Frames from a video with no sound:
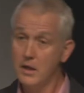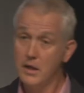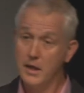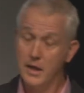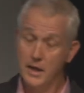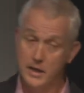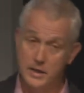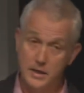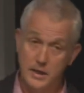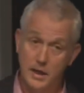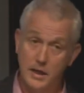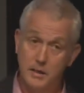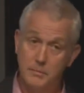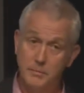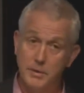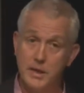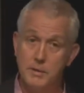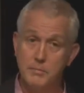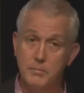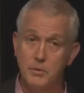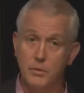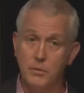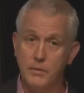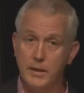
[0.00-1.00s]
and young
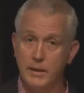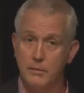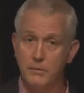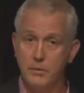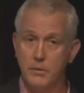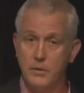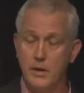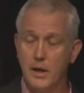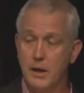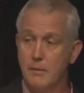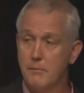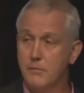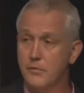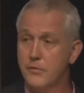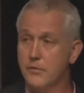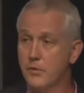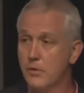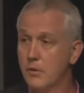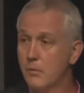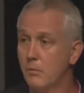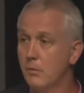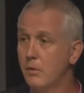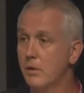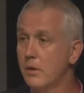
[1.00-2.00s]
people that will come through
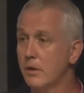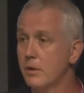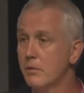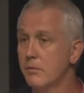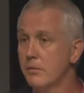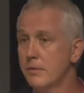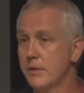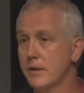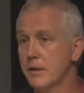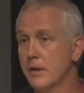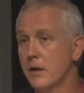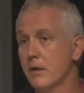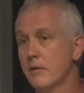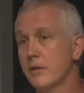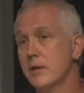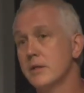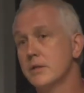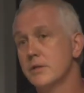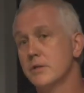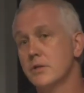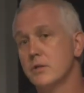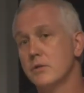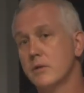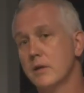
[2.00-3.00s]
and work within our
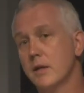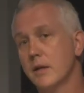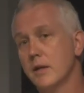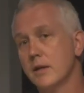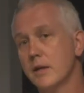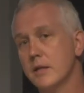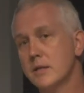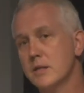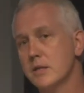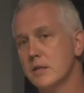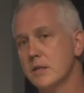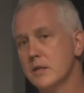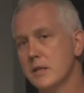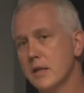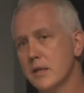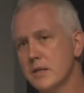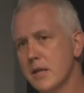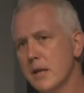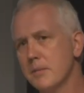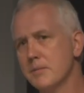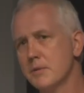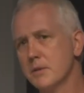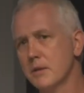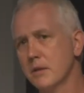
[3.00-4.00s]
industry, and that's
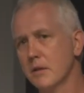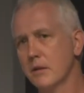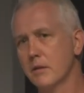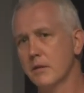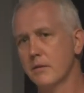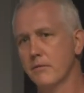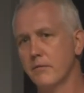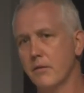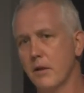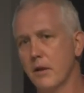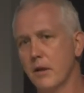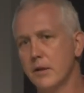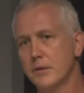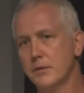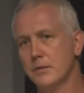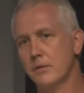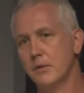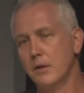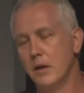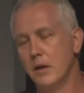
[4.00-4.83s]
absolutely vital.